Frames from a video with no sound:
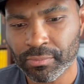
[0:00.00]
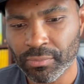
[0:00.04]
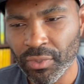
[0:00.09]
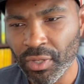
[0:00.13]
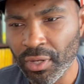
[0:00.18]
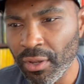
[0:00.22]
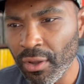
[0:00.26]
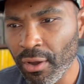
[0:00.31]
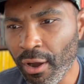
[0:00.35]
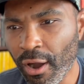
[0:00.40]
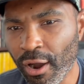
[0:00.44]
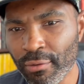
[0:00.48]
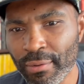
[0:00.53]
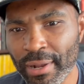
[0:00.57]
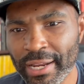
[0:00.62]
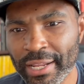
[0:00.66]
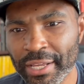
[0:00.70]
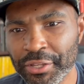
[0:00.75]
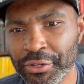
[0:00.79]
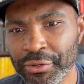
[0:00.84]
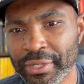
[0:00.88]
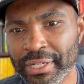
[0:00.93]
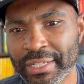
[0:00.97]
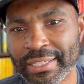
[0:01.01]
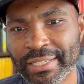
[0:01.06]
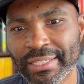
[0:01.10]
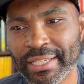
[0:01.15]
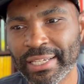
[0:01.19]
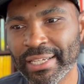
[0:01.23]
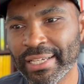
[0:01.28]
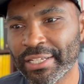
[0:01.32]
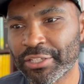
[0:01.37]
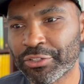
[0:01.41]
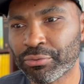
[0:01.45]
already you can
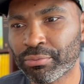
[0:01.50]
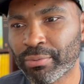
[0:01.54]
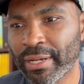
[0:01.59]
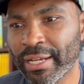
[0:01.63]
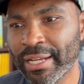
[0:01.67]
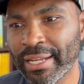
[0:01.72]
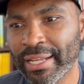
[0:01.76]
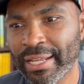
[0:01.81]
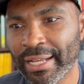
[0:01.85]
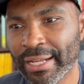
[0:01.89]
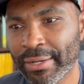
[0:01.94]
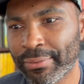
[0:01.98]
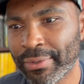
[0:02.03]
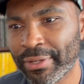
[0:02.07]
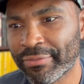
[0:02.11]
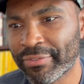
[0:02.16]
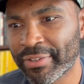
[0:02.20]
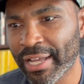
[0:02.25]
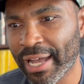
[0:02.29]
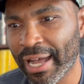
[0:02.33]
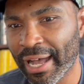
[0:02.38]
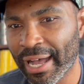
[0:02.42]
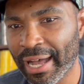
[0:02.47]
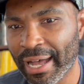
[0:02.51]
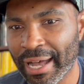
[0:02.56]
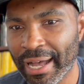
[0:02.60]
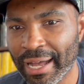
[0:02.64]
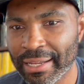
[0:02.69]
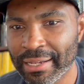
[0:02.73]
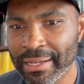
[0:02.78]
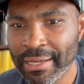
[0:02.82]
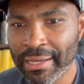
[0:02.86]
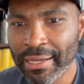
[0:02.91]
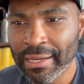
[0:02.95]
see it's reading. We've got,
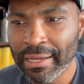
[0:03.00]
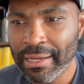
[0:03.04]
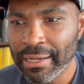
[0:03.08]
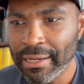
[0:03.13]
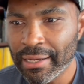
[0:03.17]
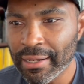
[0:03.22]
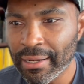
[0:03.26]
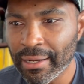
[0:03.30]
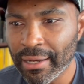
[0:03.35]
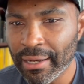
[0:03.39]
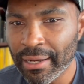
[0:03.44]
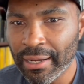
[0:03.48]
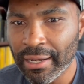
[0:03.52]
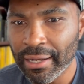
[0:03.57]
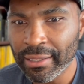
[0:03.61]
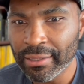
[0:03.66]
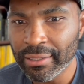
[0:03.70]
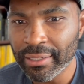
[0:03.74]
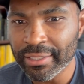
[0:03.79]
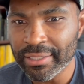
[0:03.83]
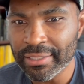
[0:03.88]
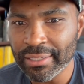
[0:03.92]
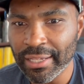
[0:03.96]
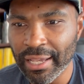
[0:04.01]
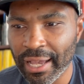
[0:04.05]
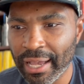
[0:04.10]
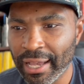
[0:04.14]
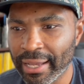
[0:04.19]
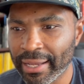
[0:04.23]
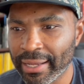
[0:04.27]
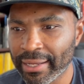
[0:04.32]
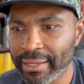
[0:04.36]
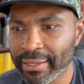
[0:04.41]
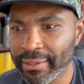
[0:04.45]
looks
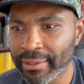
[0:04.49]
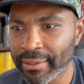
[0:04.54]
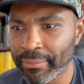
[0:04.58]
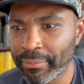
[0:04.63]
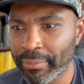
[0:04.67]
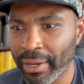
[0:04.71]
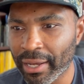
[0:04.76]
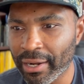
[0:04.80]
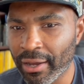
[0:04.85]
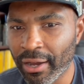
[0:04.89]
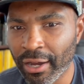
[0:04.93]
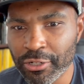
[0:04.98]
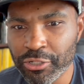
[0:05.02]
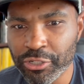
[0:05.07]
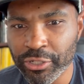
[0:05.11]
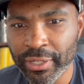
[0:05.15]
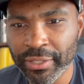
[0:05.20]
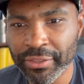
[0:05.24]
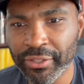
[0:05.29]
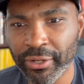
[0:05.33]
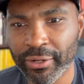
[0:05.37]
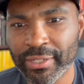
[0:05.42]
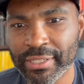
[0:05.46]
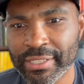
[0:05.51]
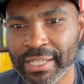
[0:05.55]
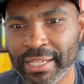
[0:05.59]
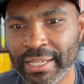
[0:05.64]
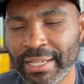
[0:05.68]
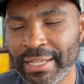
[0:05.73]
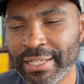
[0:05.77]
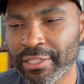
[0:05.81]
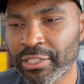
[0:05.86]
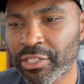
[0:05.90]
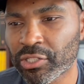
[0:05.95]
like about
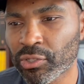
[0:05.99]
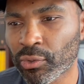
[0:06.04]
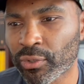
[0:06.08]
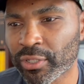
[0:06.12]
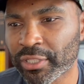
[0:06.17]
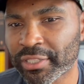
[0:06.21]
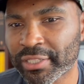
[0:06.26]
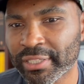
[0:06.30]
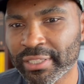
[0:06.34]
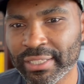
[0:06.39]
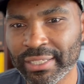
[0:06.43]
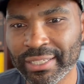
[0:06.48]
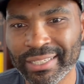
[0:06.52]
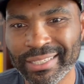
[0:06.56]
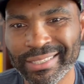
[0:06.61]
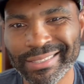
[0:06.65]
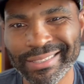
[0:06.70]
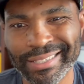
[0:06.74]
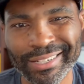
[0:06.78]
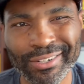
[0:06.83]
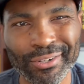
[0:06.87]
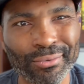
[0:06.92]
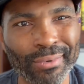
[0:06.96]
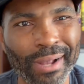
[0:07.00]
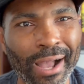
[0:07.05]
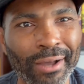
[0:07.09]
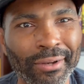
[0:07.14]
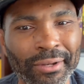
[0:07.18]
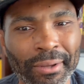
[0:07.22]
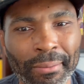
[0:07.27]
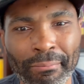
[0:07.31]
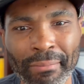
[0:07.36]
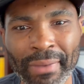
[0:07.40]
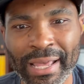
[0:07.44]
113 sources in around
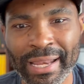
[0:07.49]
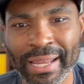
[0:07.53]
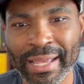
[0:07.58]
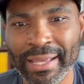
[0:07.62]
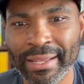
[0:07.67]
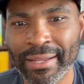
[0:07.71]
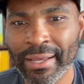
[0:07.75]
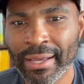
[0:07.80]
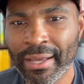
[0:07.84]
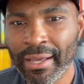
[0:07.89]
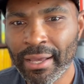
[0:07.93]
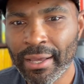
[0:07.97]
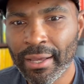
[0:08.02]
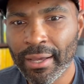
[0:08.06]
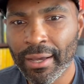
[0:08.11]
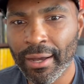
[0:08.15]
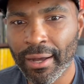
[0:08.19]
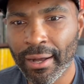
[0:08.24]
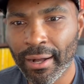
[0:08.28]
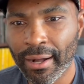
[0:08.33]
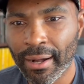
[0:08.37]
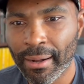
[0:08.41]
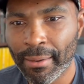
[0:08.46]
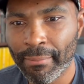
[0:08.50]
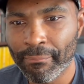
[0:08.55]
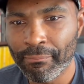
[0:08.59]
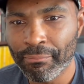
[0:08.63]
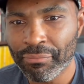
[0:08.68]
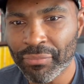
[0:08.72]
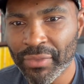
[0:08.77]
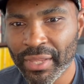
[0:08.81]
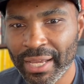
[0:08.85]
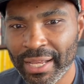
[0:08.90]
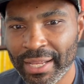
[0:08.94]
a minute. And
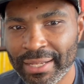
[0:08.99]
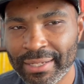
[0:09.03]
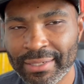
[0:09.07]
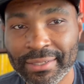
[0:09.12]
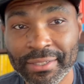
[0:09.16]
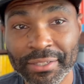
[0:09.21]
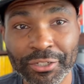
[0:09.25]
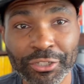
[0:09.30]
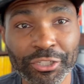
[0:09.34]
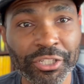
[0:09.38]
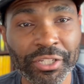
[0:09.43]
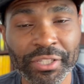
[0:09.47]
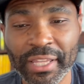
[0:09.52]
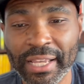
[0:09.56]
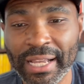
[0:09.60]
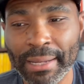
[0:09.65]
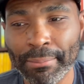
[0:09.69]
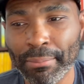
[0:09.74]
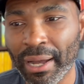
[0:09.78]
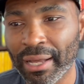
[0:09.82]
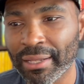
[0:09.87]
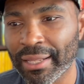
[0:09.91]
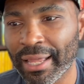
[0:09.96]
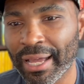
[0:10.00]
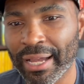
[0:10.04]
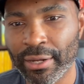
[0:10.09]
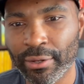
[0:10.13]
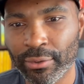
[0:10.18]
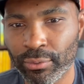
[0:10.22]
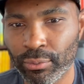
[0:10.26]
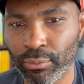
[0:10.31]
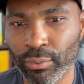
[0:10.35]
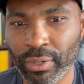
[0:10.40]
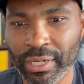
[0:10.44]
you should think about
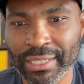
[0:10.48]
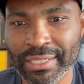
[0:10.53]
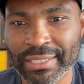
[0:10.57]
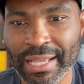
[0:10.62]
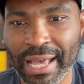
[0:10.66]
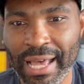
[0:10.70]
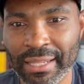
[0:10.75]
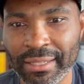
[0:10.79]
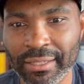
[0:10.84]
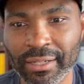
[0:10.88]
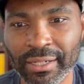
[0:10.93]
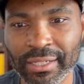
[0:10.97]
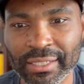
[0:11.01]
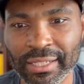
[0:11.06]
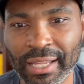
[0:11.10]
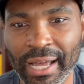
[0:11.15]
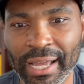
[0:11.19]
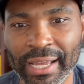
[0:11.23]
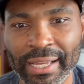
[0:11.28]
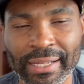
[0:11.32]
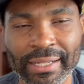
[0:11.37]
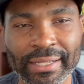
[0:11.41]
like, what does that look like,